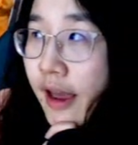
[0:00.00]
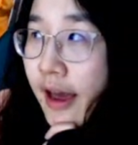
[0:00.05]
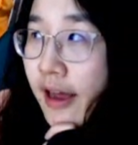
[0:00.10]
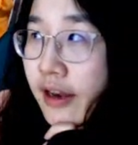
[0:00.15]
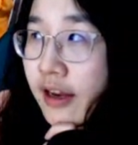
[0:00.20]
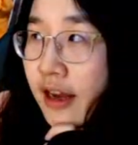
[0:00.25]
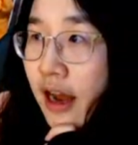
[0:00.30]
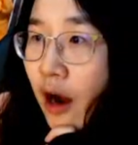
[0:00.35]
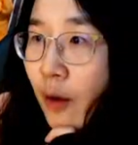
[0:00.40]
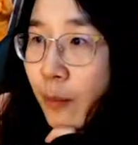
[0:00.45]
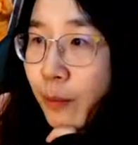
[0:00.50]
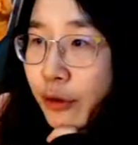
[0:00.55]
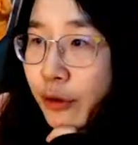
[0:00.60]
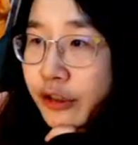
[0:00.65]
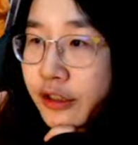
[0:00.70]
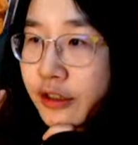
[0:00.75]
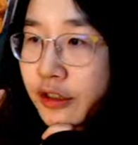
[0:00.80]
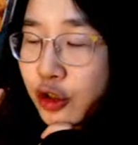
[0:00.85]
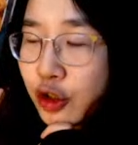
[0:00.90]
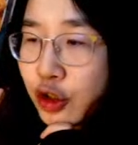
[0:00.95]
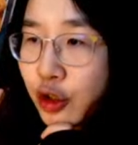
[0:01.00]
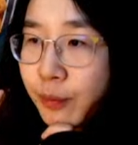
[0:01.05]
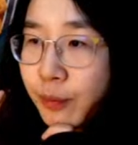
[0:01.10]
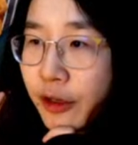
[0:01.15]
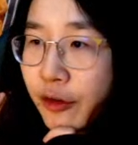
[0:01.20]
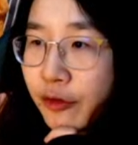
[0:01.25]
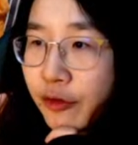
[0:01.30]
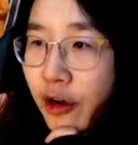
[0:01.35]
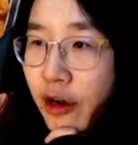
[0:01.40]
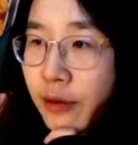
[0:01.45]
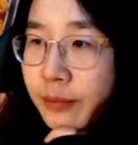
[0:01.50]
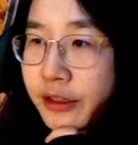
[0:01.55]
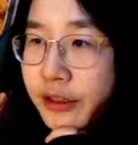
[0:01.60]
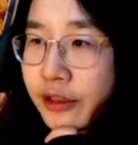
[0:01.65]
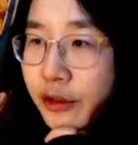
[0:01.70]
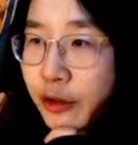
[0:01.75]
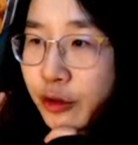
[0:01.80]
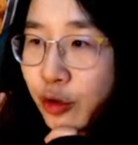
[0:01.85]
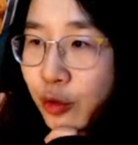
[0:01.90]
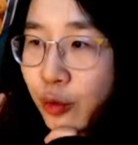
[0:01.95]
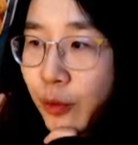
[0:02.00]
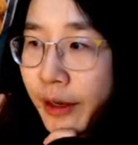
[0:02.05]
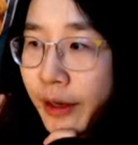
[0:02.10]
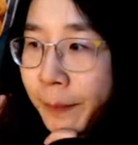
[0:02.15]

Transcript: output should be from 0 to 1.